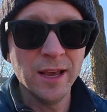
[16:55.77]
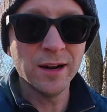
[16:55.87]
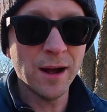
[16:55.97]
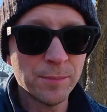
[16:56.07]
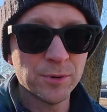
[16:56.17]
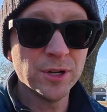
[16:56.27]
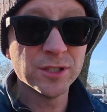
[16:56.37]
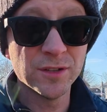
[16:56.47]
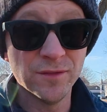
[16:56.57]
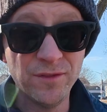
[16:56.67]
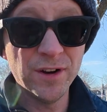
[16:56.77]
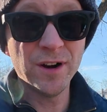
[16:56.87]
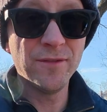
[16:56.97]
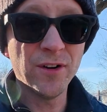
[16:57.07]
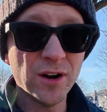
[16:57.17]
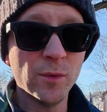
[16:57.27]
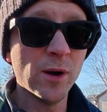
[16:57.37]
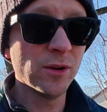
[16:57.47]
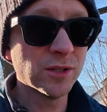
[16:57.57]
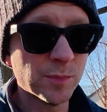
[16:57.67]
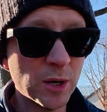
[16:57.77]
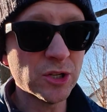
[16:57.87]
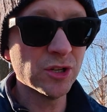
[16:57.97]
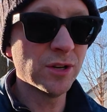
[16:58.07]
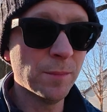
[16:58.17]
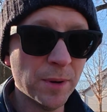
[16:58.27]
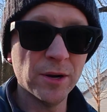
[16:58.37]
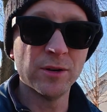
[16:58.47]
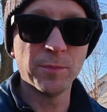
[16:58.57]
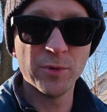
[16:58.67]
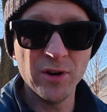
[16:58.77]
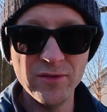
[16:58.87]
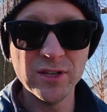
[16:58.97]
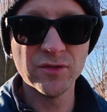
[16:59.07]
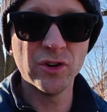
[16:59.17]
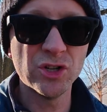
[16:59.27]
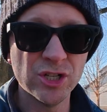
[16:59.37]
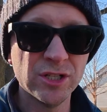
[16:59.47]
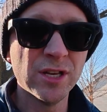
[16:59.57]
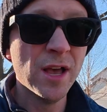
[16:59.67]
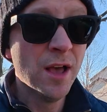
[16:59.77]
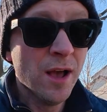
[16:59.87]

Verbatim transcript: It operates very, very well, especially compared to previous versions.